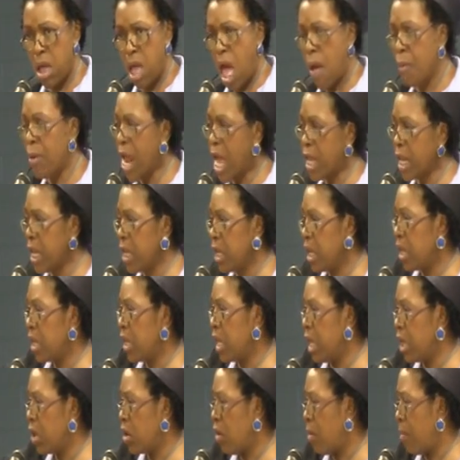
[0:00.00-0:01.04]
And without any
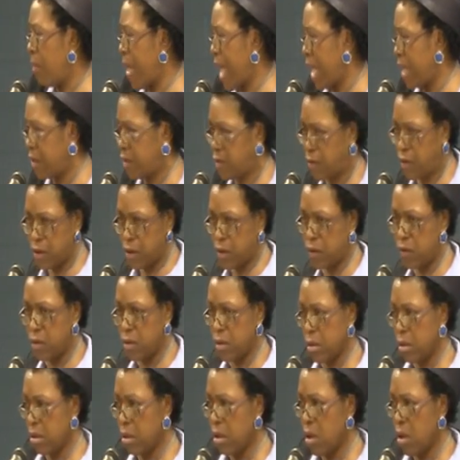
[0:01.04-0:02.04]
legal basis